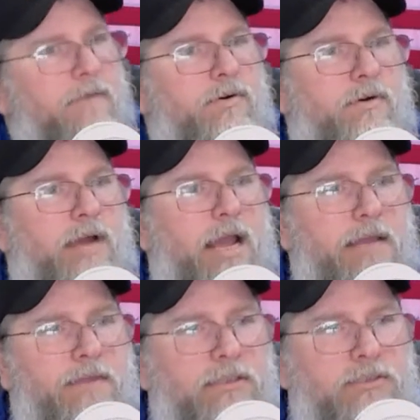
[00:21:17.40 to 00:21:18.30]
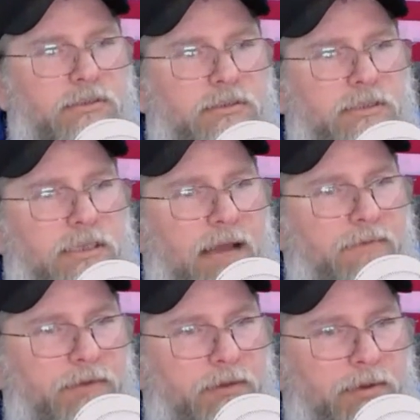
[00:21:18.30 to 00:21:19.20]
are, hey, they shouldn't send that
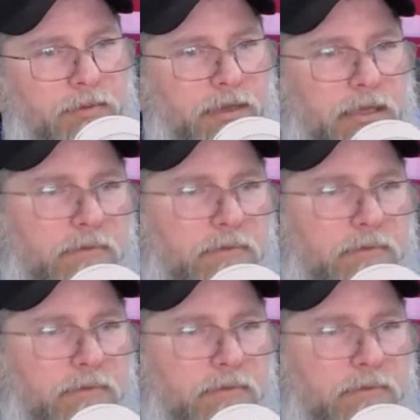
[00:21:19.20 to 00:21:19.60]
filament with it,